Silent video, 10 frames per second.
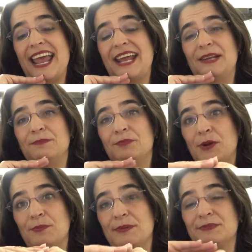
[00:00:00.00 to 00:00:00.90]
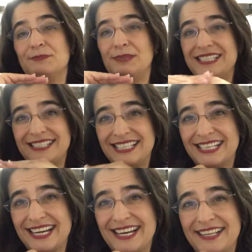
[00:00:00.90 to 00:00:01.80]
and problems,
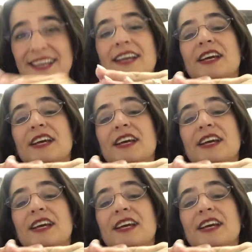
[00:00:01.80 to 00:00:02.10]
blistering.